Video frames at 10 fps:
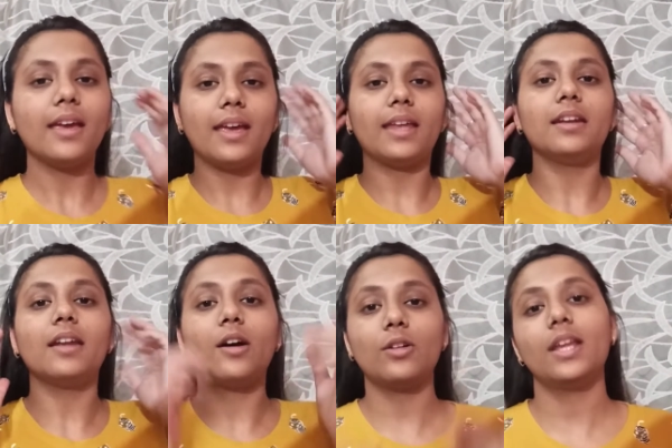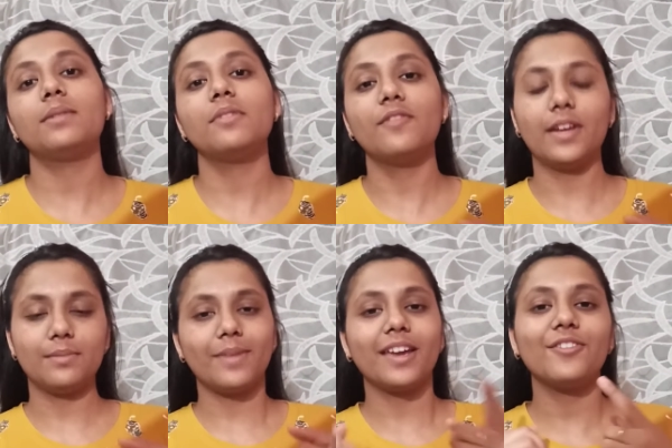And now let me wet
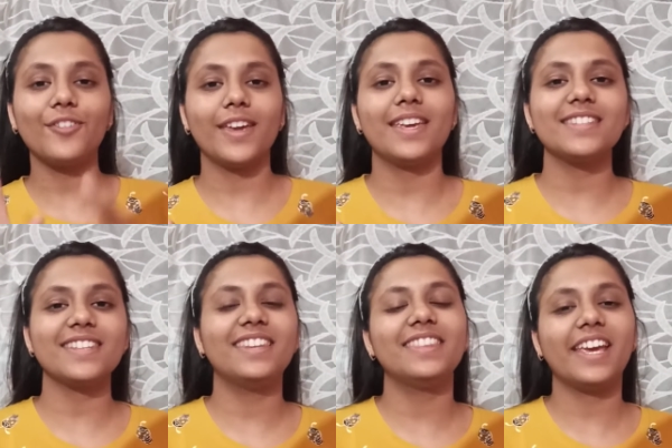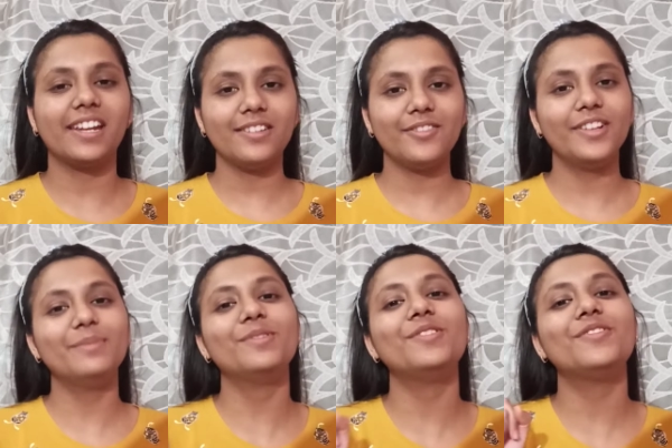my face and then we'll
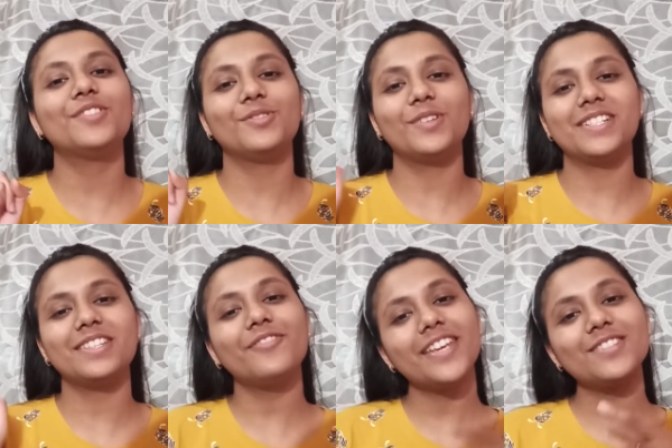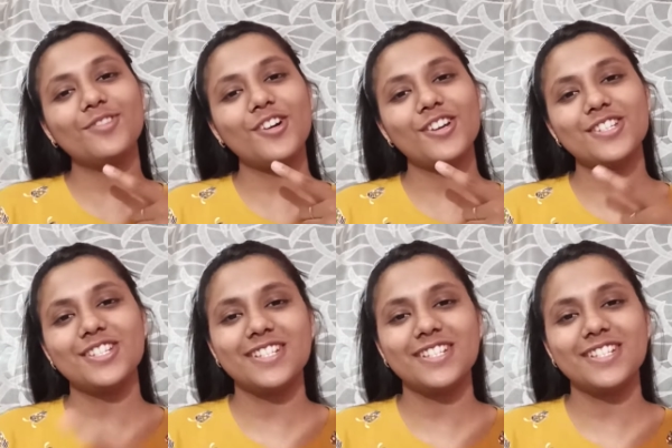move towards the face wash.